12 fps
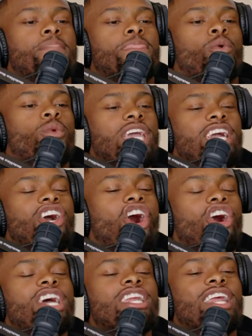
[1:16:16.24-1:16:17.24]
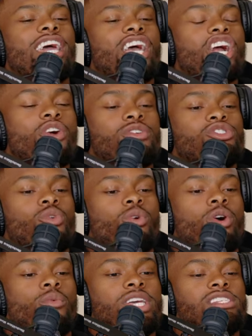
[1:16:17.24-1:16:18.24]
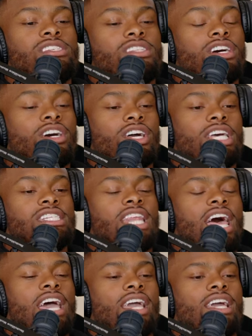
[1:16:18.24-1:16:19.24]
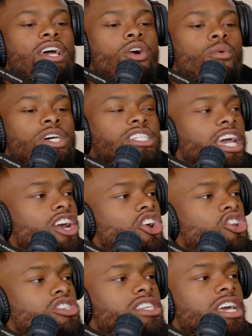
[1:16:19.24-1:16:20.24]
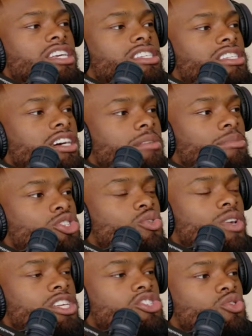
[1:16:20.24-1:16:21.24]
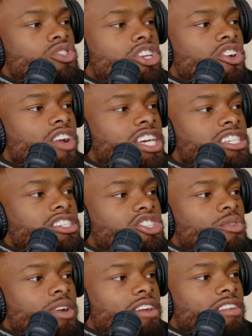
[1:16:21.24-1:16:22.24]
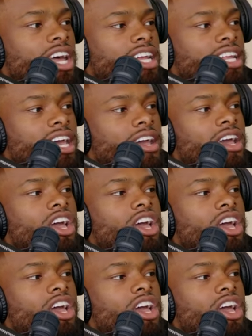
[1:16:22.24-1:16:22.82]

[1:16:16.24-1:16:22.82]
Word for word: we caught in the era to where we stuck. It's like what J. Cole say, stuck between two generations or whatever like that.